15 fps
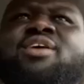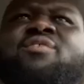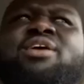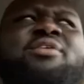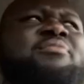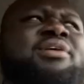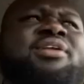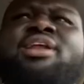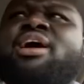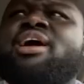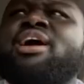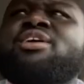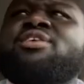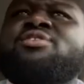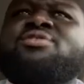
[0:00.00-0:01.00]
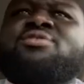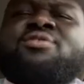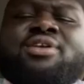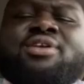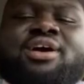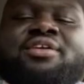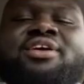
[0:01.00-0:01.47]
wait a minute, like, how you
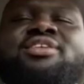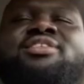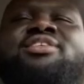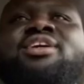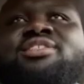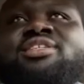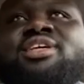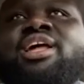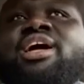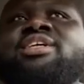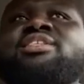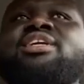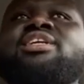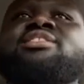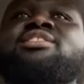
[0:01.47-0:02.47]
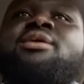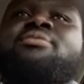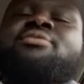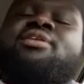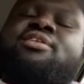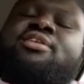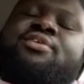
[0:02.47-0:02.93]
doing all this? It's, like I said, it's
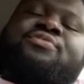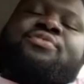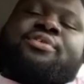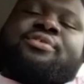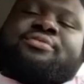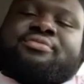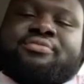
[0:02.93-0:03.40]
something different.